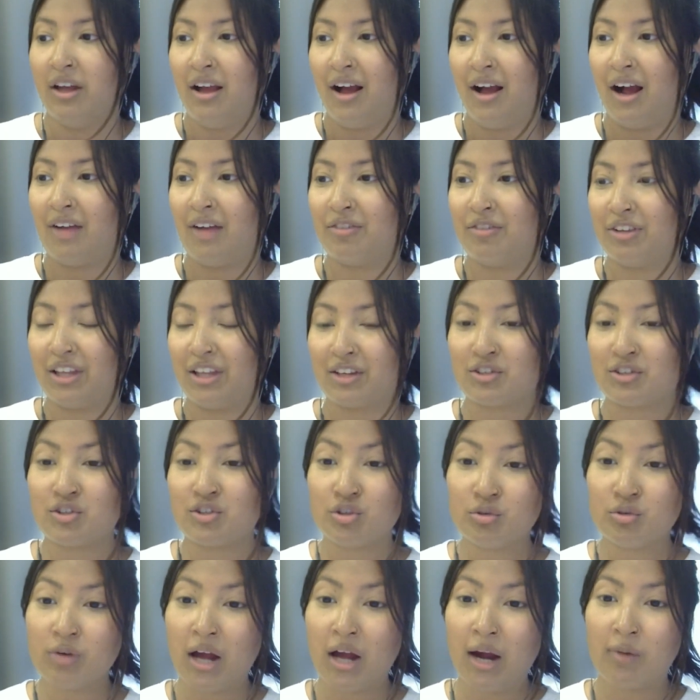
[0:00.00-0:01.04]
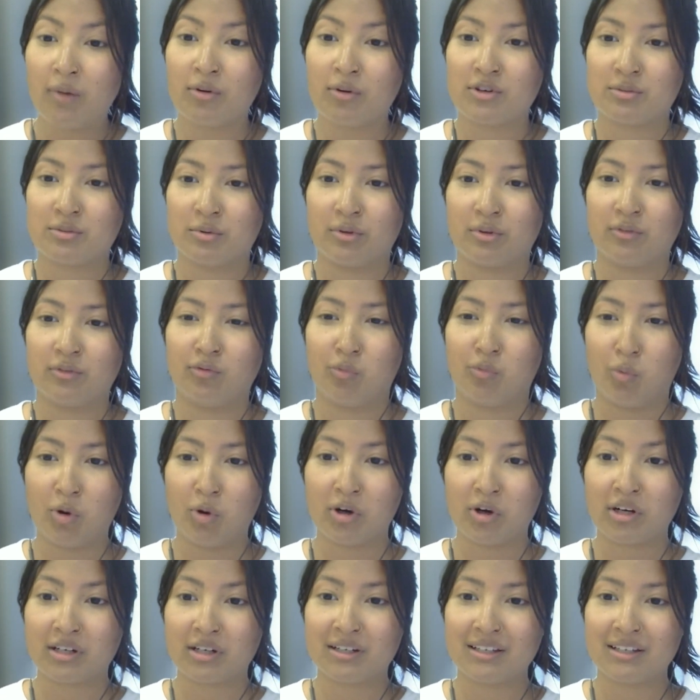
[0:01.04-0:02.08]
I feel like 2 hours worth of
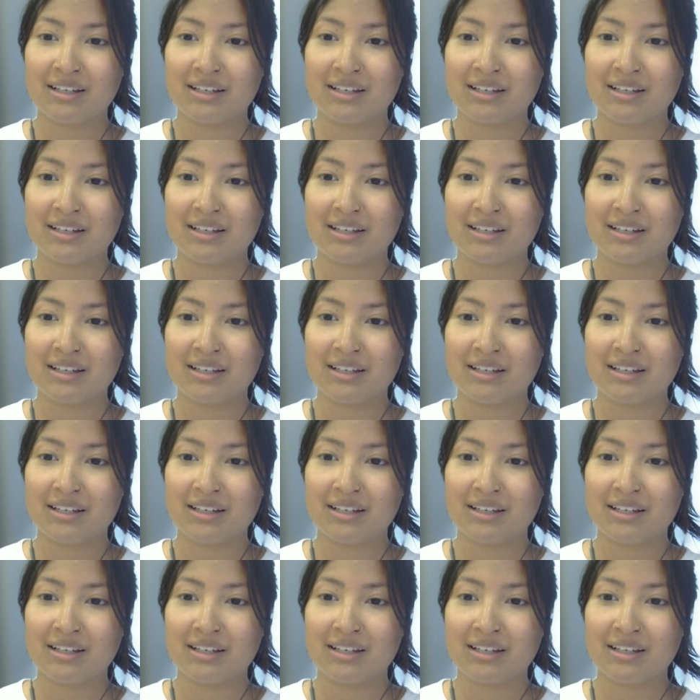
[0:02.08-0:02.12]
work